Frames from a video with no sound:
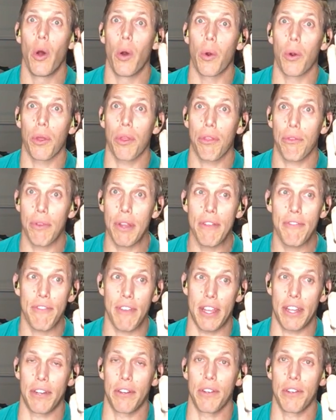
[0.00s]
or 3
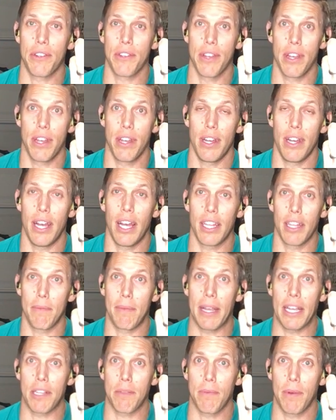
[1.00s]
fingers on the
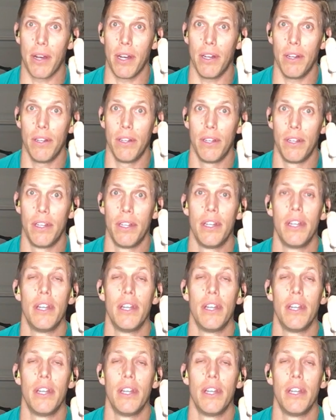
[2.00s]
baseball,